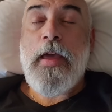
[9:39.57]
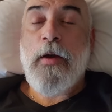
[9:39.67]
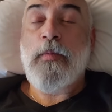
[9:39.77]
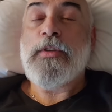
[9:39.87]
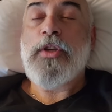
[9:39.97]

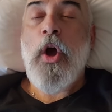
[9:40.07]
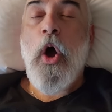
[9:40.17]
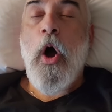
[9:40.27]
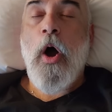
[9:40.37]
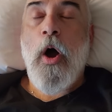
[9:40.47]
It was
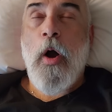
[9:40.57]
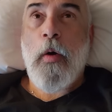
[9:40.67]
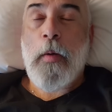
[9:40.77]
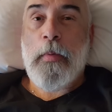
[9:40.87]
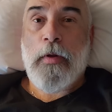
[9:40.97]

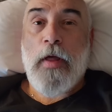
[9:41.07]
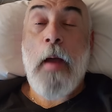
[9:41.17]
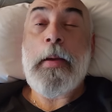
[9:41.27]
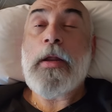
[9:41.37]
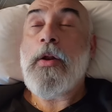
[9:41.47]
horrible.
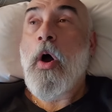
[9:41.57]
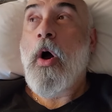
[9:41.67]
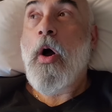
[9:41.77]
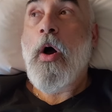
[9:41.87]
I mean,